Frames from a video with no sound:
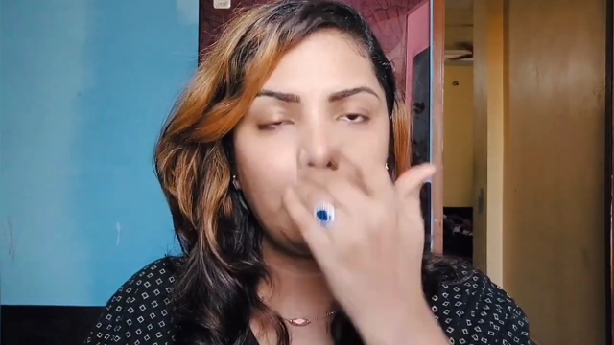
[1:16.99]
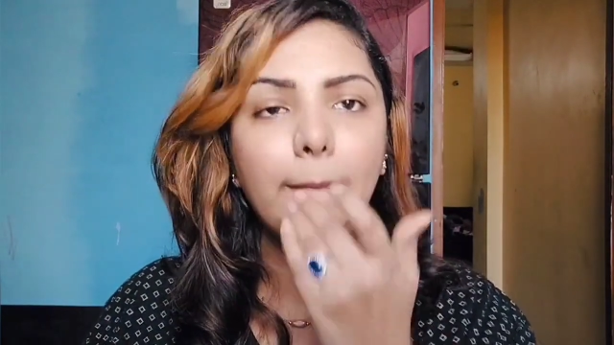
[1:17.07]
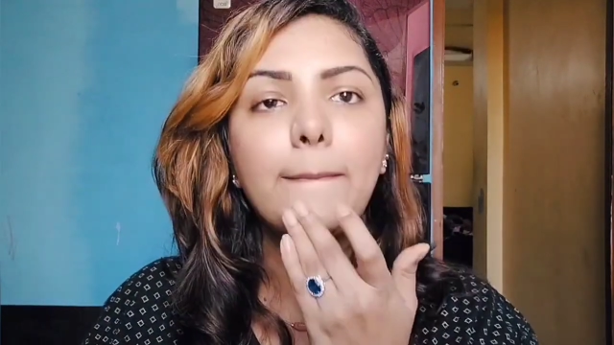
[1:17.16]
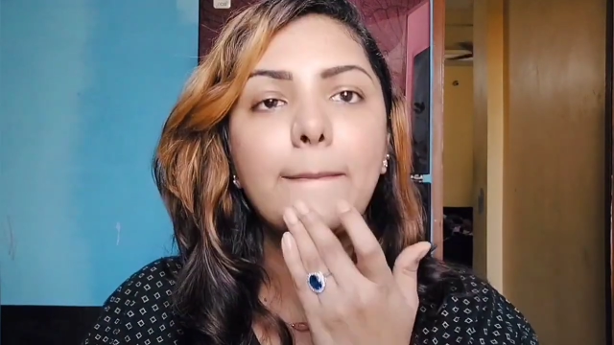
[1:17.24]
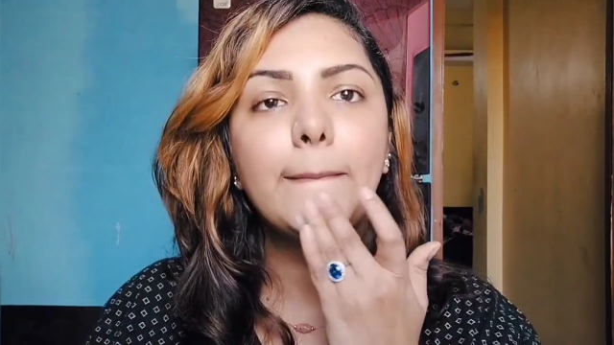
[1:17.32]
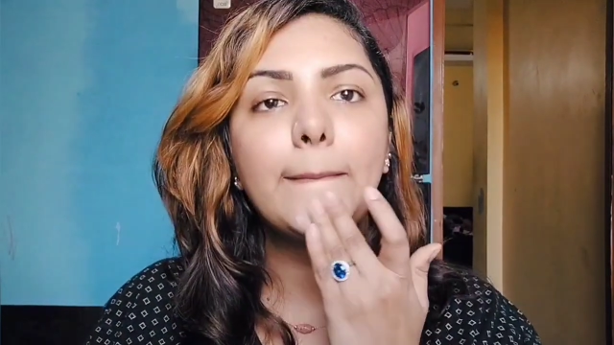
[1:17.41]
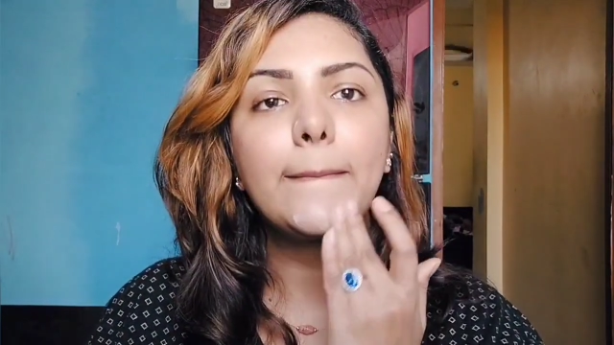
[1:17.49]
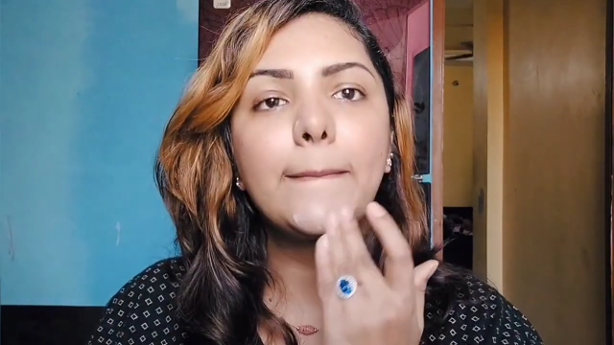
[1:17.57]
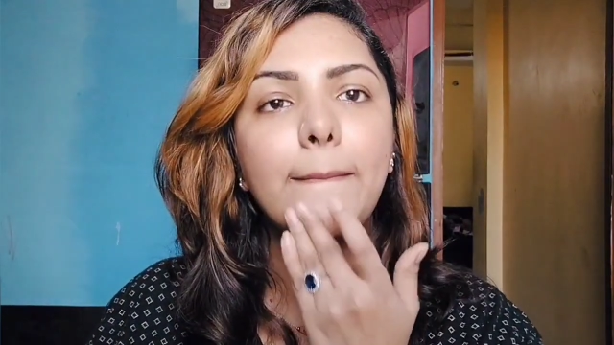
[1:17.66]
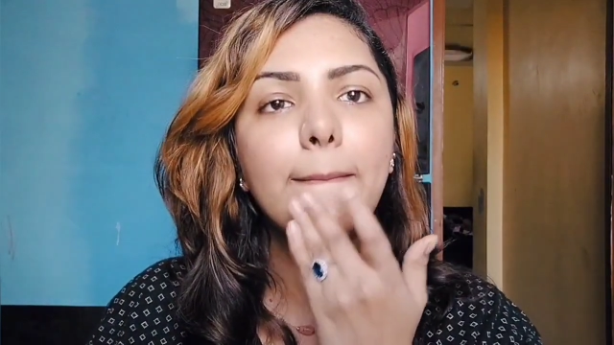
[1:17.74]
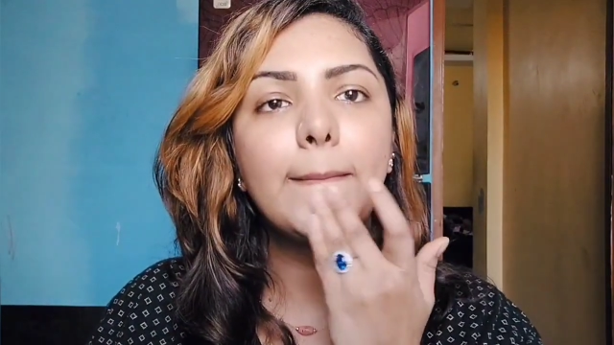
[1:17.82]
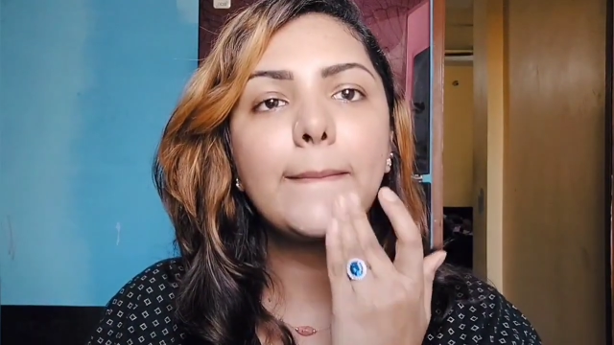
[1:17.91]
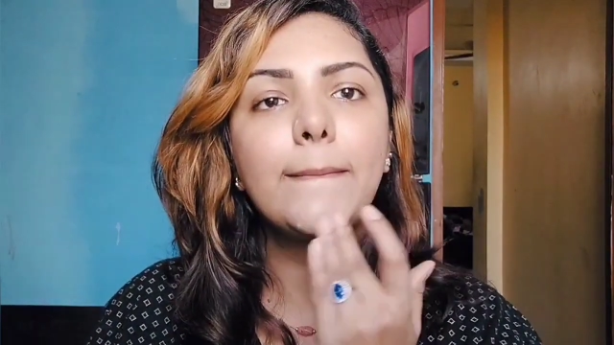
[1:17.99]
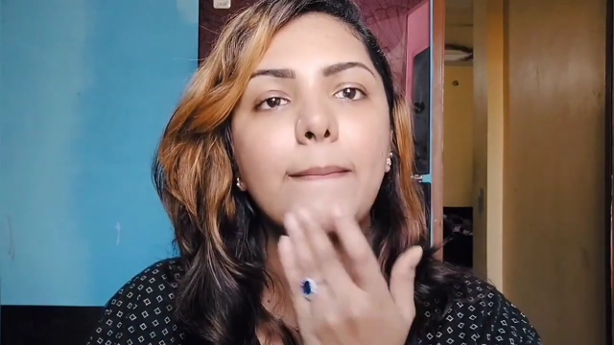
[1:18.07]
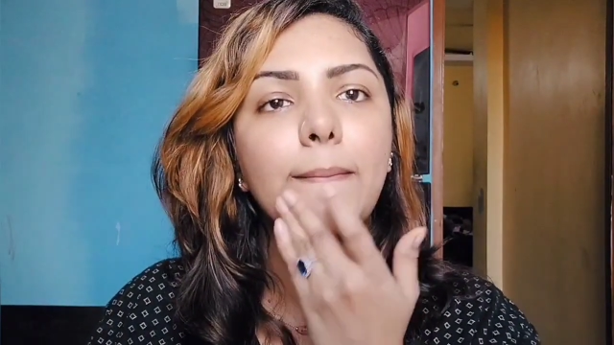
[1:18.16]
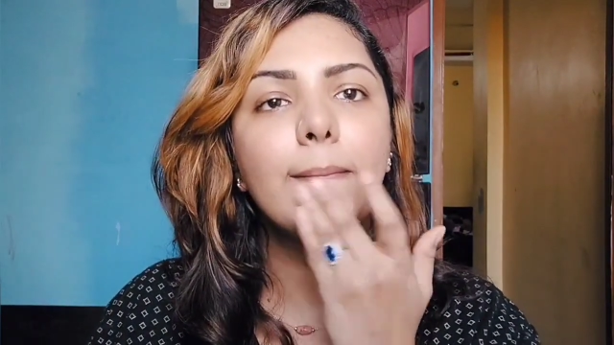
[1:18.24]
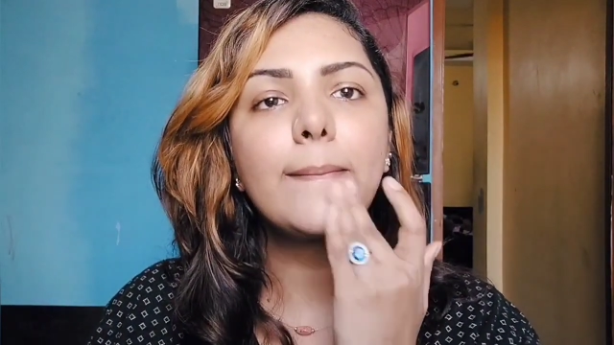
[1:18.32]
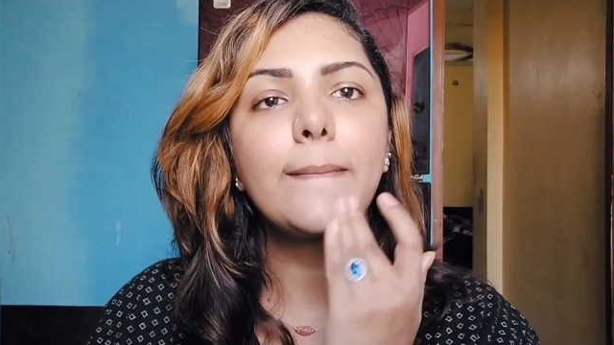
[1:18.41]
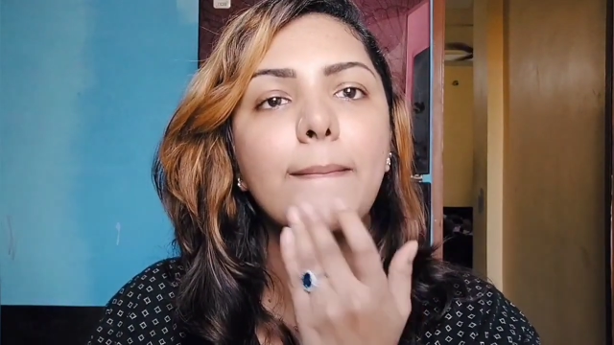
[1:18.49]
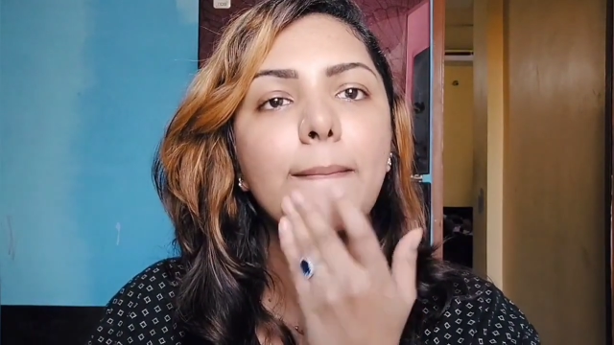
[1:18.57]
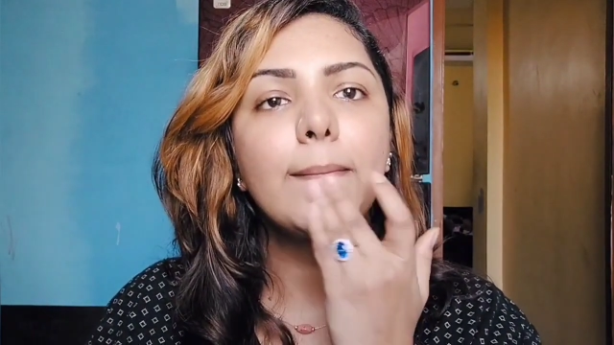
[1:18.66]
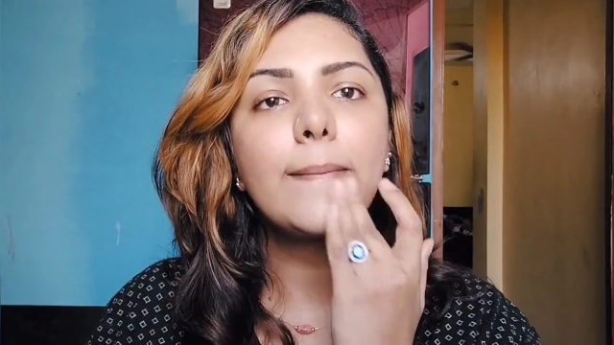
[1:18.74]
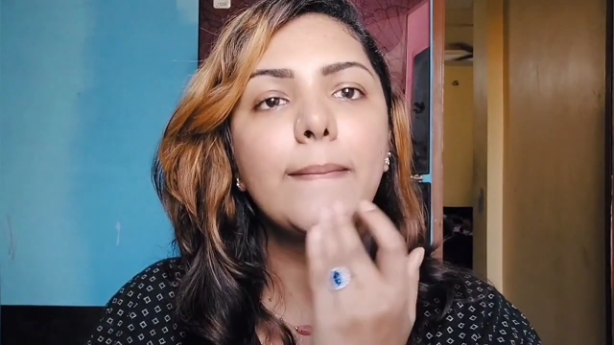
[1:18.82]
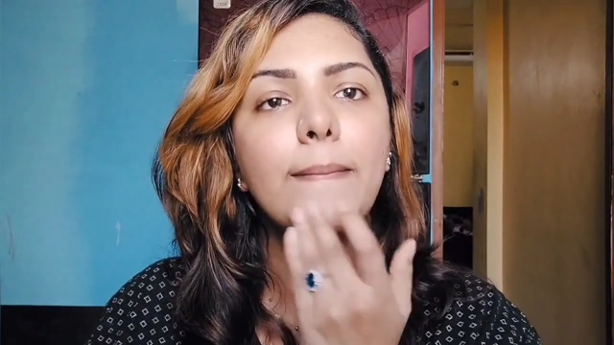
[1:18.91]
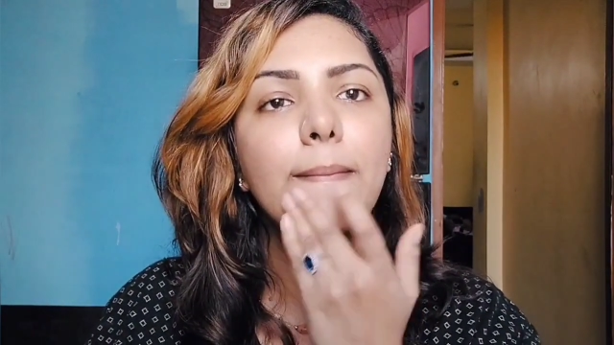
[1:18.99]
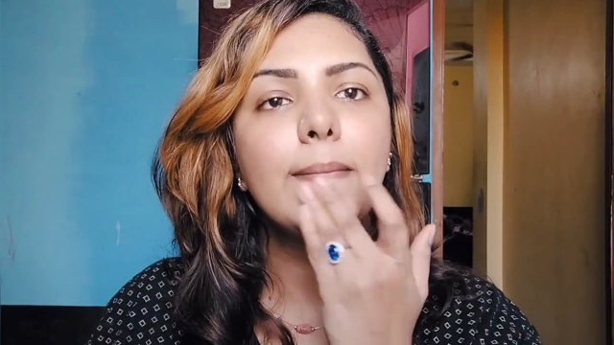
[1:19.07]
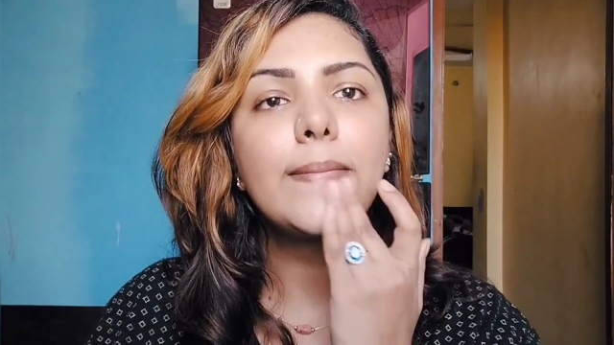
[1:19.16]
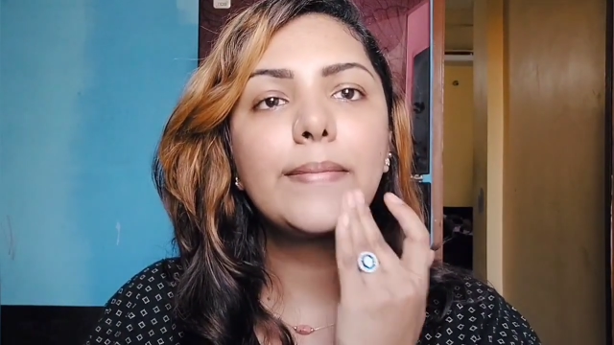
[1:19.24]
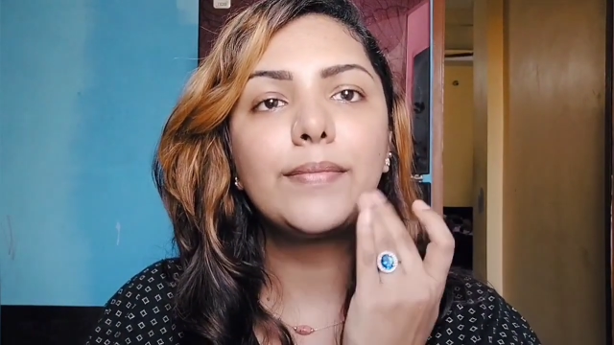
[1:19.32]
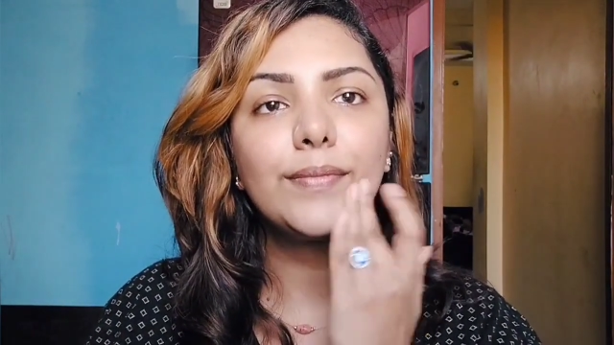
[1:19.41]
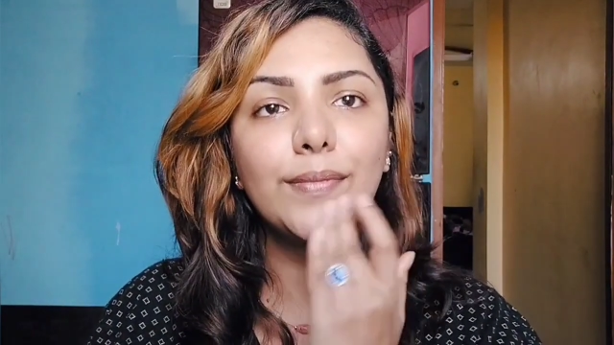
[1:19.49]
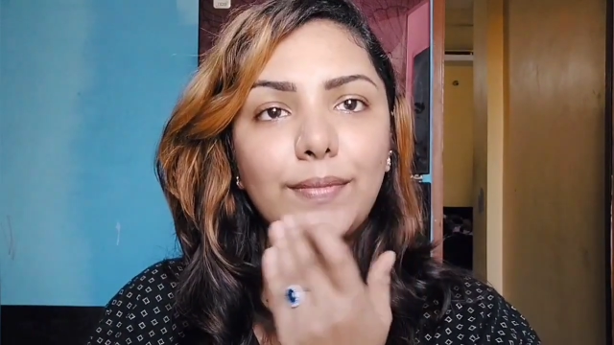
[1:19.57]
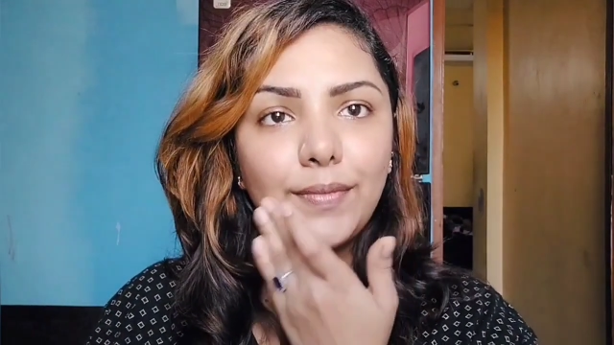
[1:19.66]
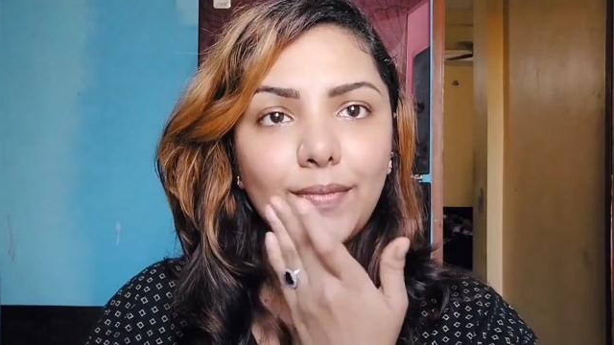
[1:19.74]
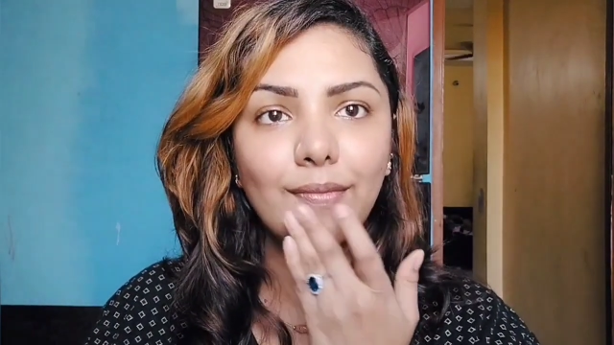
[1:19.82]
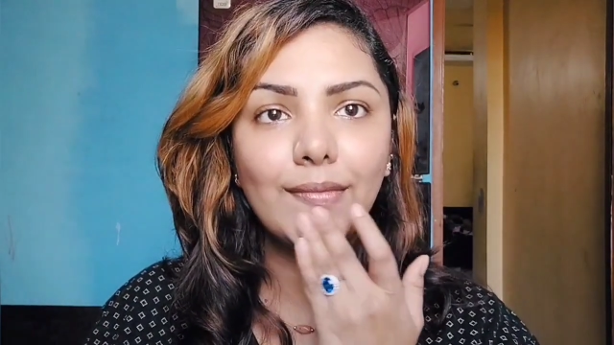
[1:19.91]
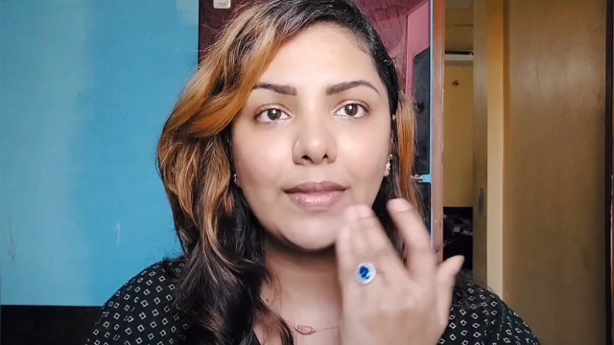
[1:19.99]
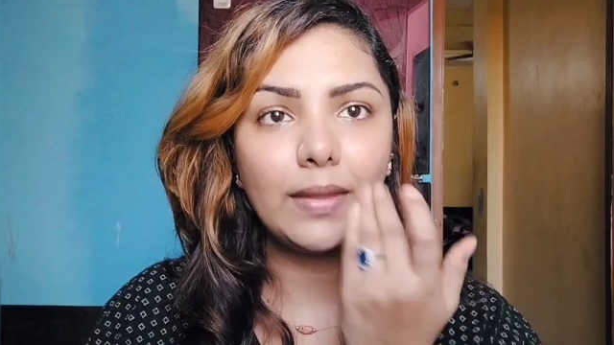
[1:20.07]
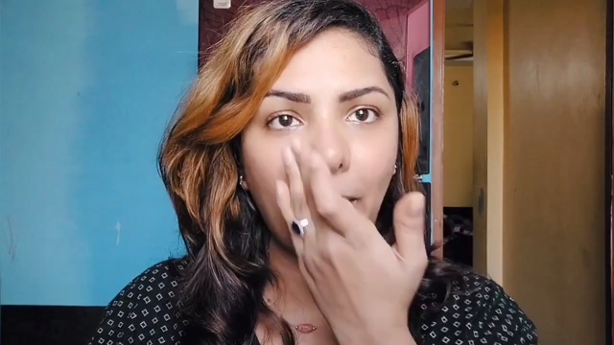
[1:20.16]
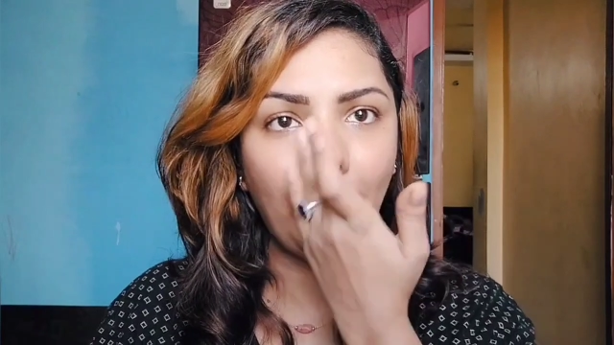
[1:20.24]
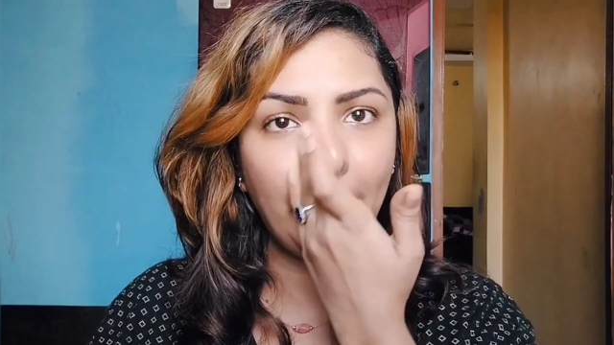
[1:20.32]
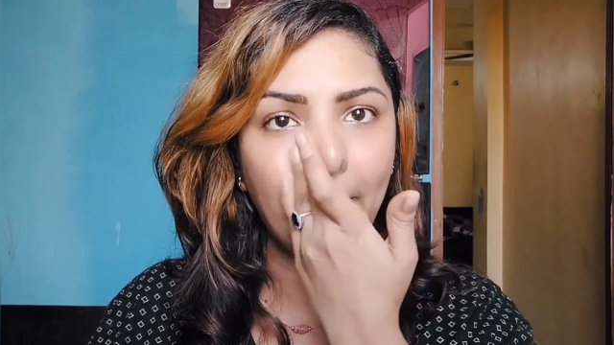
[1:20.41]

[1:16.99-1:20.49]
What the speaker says: all over my face and especially across my T-zone.